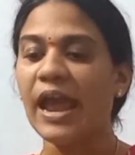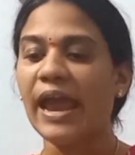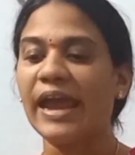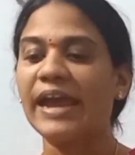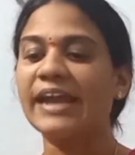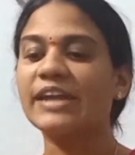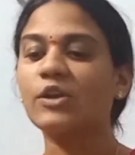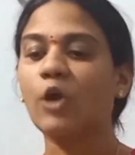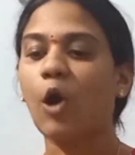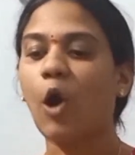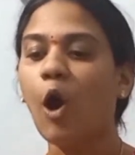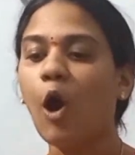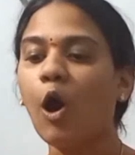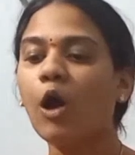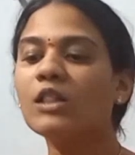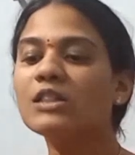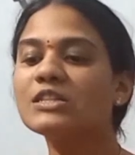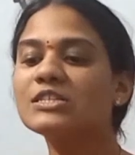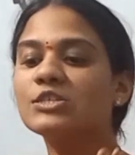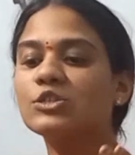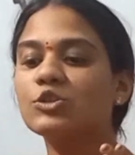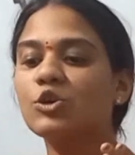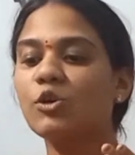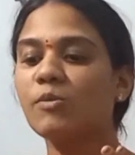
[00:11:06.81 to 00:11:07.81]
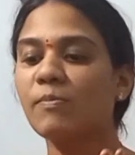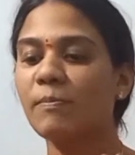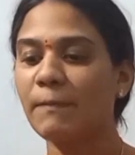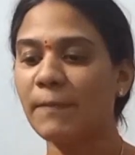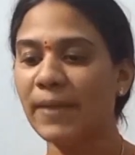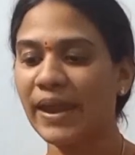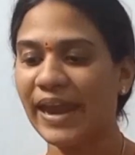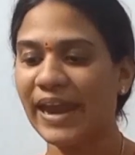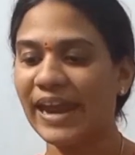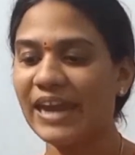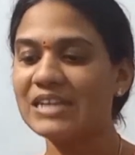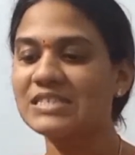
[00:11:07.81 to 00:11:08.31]
It also
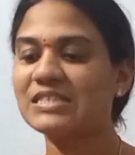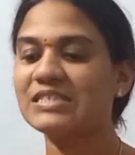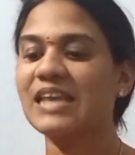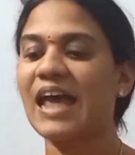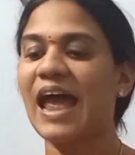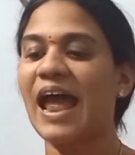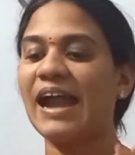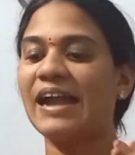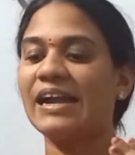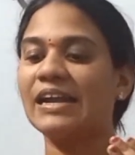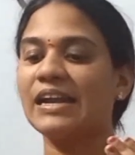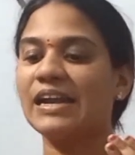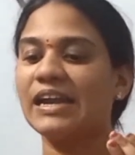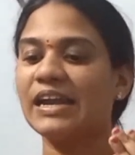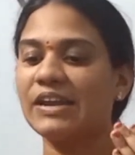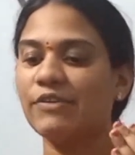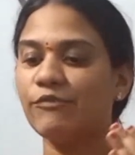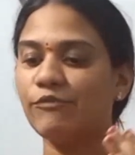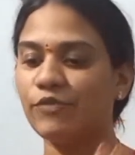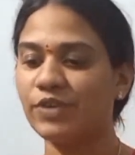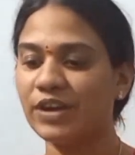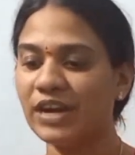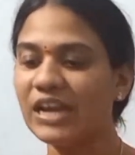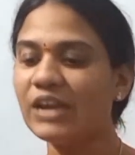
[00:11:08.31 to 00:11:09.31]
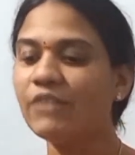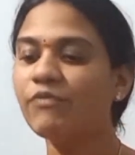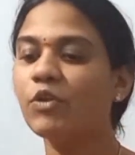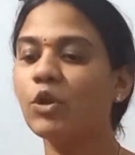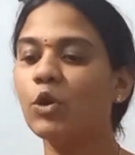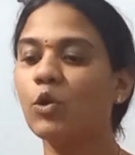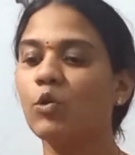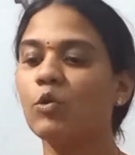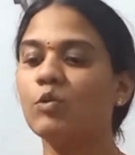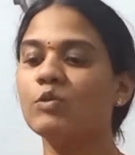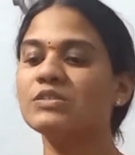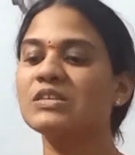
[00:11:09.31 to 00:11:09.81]
makes and
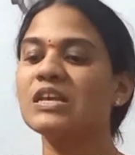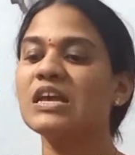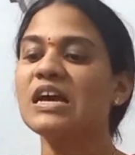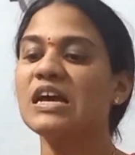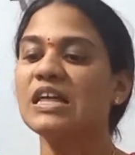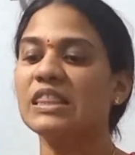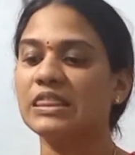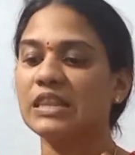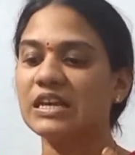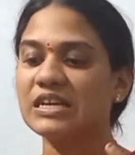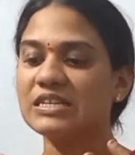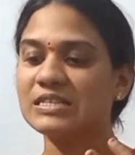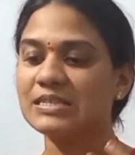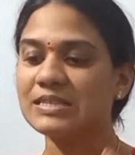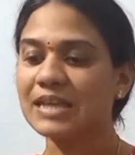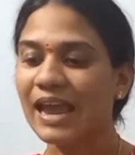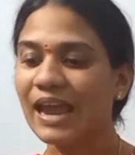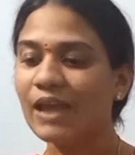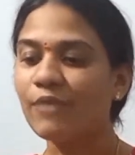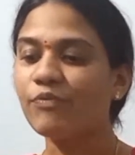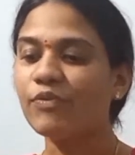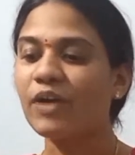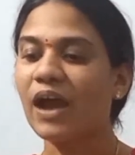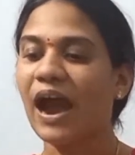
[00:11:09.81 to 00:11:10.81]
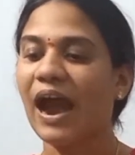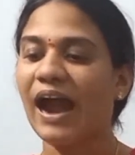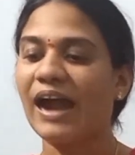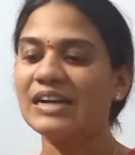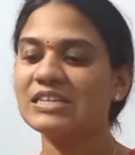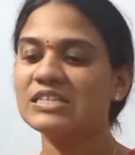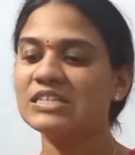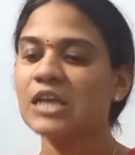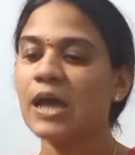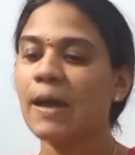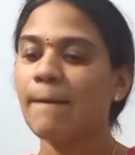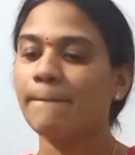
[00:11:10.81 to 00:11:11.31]
reviews the
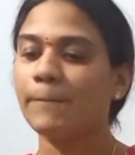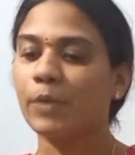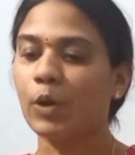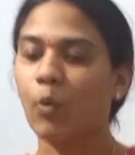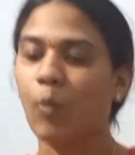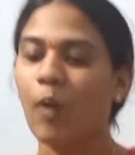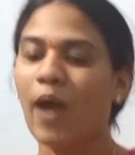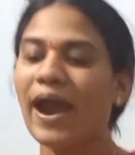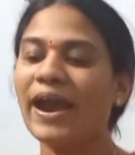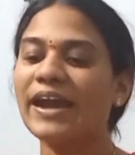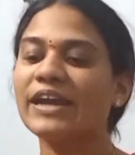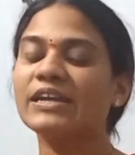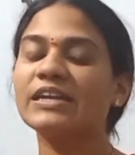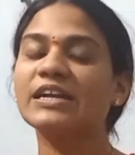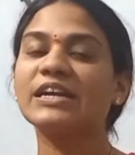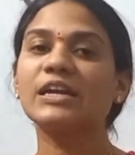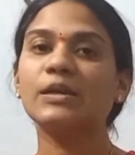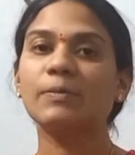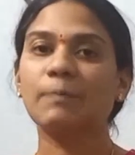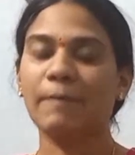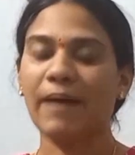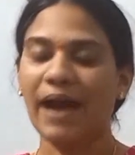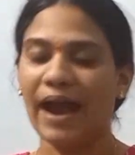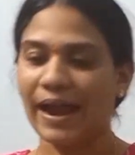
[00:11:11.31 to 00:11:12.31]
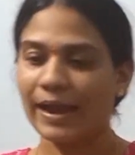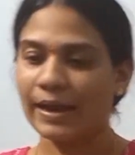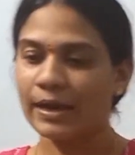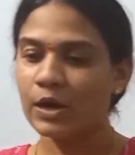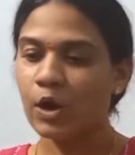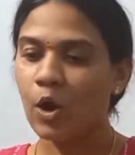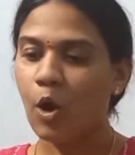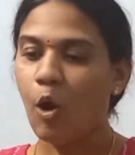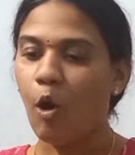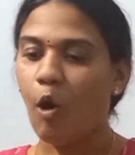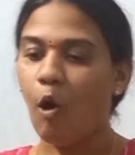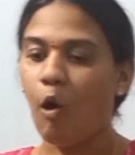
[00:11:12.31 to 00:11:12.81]
safeguards provided by
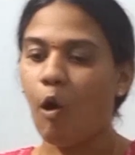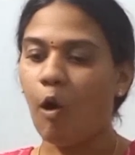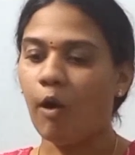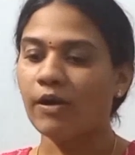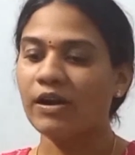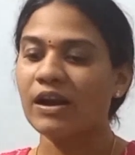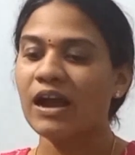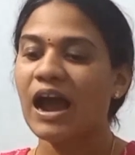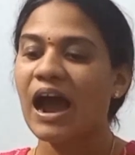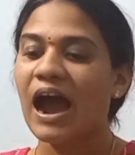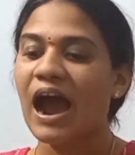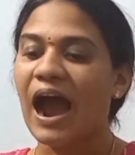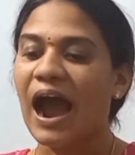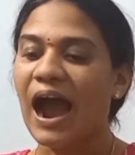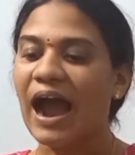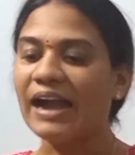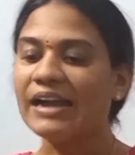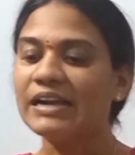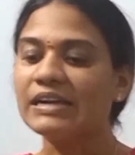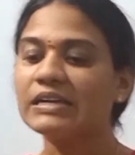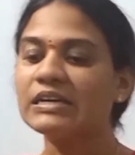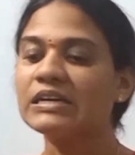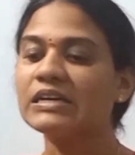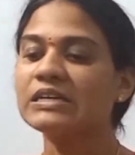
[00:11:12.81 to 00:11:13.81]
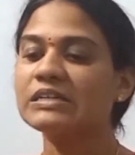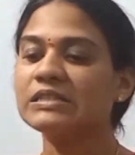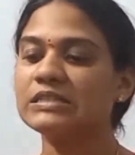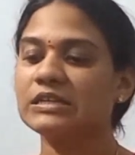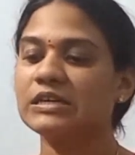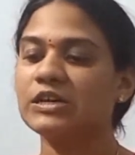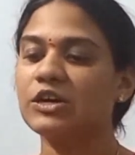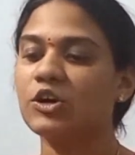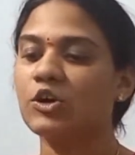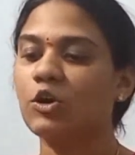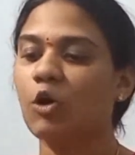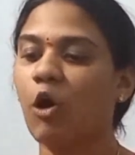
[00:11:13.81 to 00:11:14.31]
or under
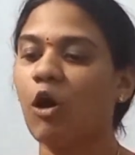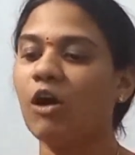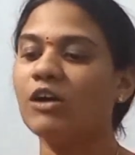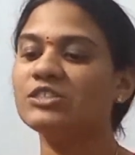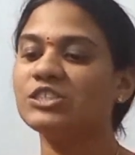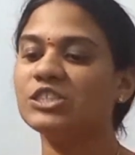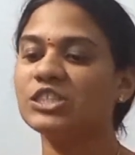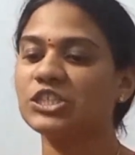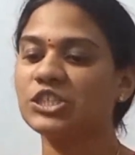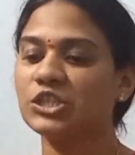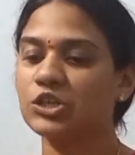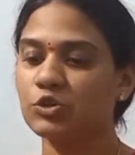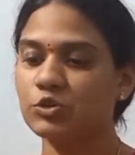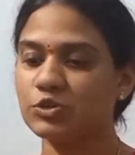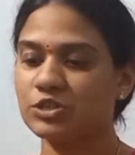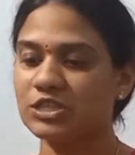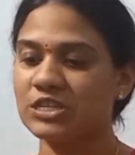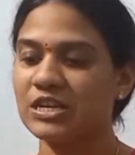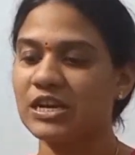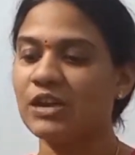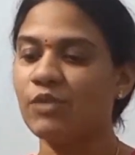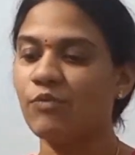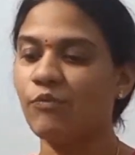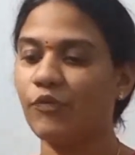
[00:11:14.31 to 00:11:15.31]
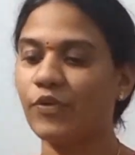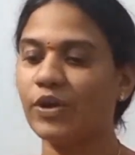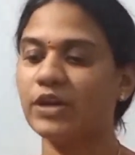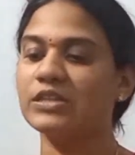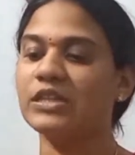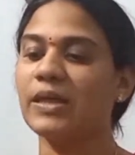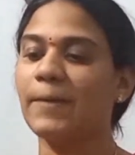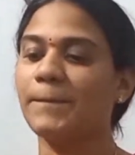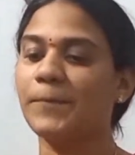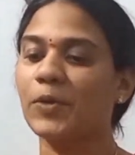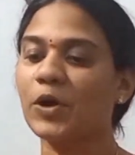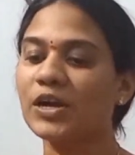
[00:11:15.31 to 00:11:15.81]
the Constitution for
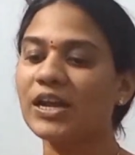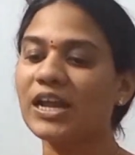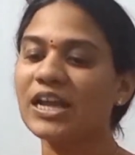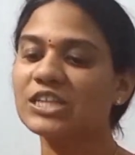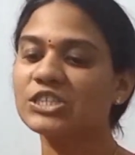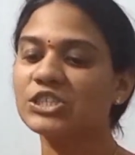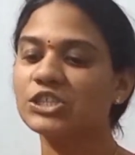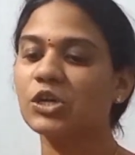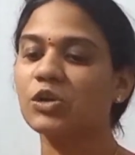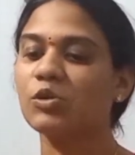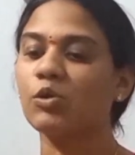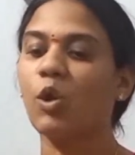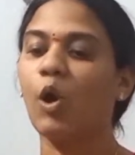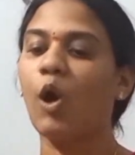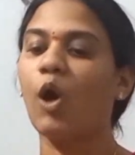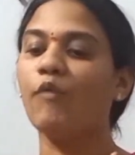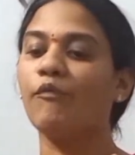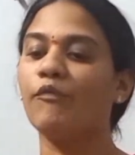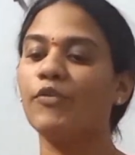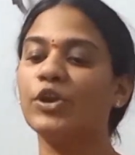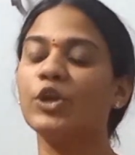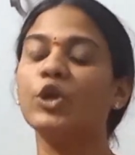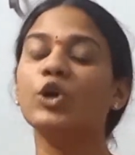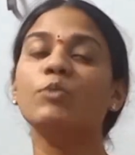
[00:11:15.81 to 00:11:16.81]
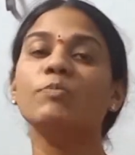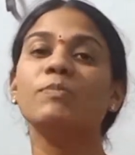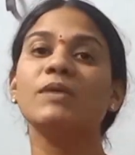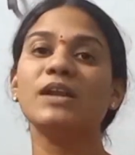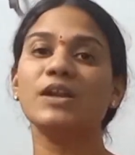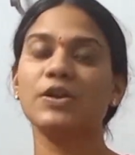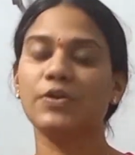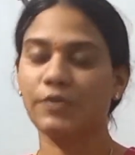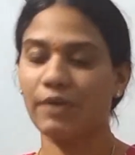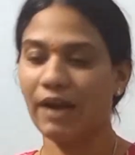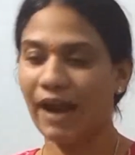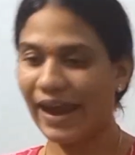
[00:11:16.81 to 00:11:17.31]
the protection of
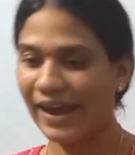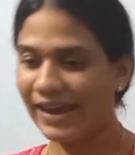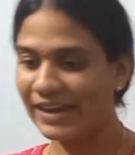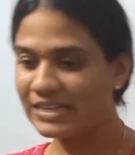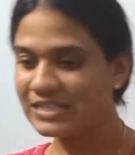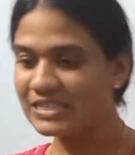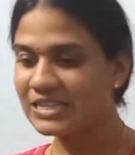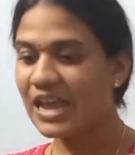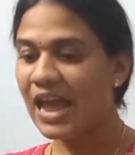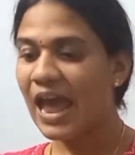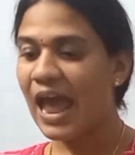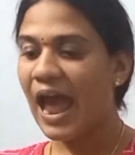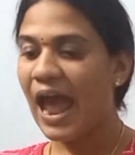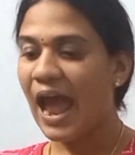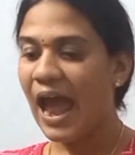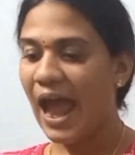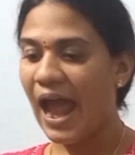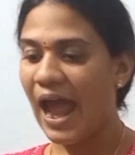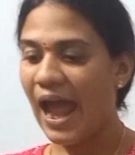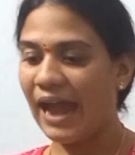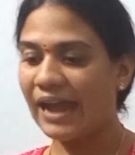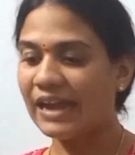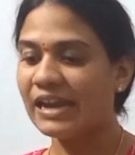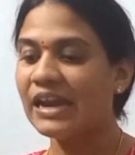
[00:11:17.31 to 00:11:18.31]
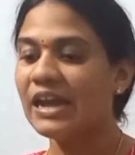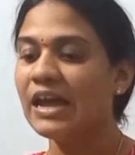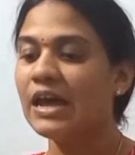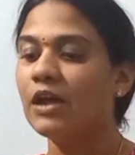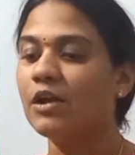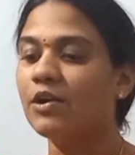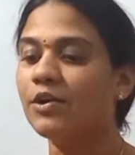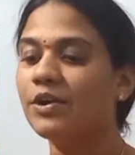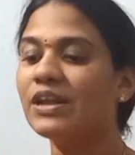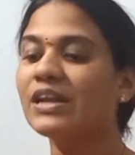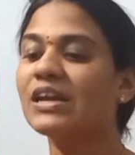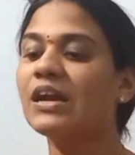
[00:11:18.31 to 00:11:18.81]
human rights and
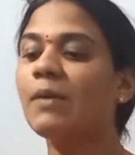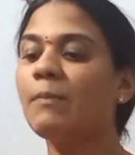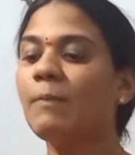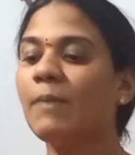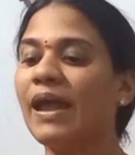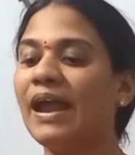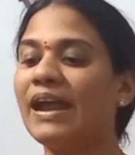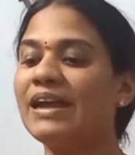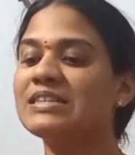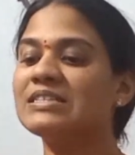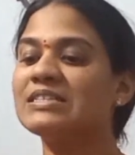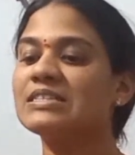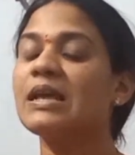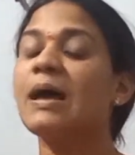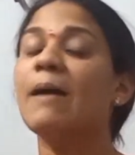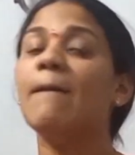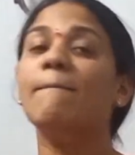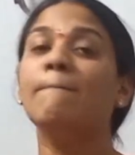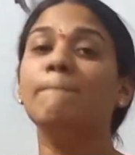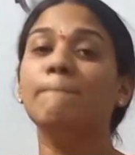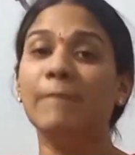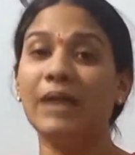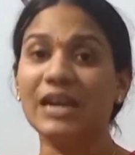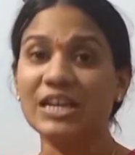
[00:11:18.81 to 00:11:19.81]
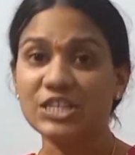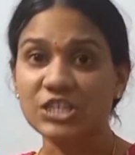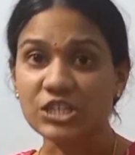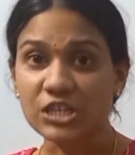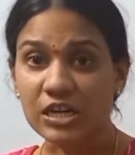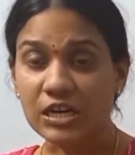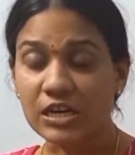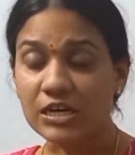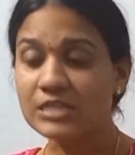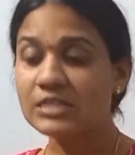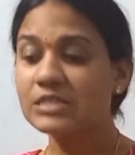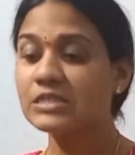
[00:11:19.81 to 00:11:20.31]
recommends
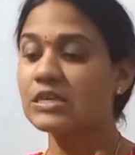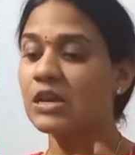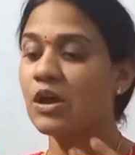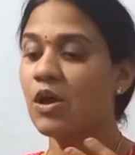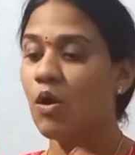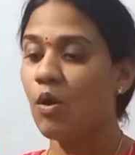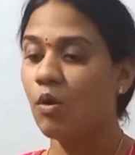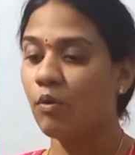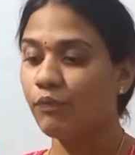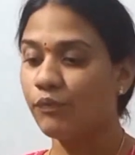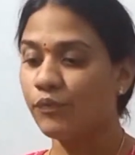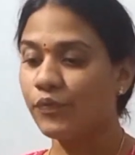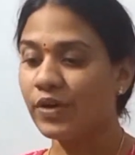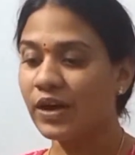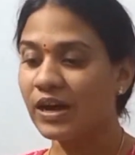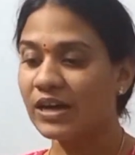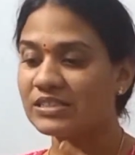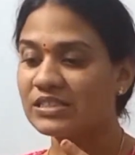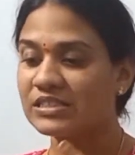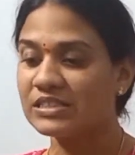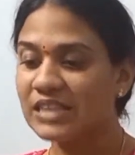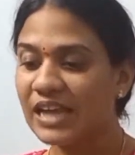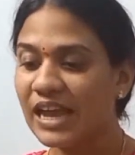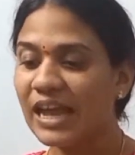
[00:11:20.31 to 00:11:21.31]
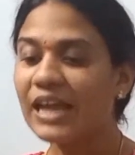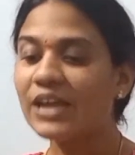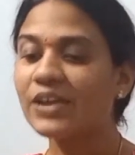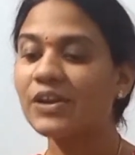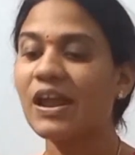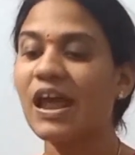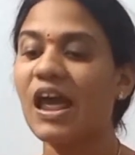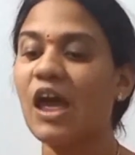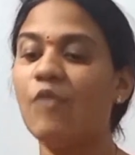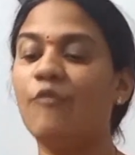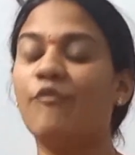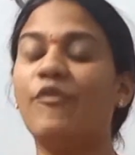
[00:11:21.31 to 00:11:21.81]
measures for their
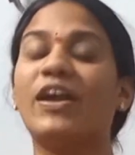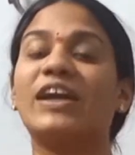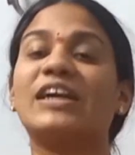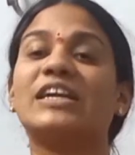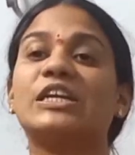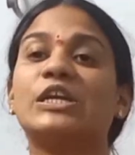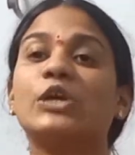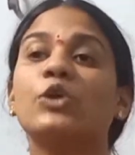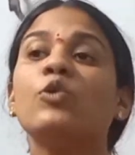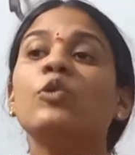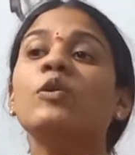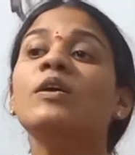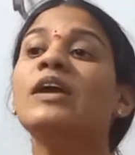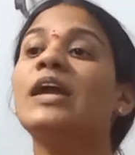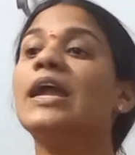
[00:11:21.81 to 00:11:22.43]
effective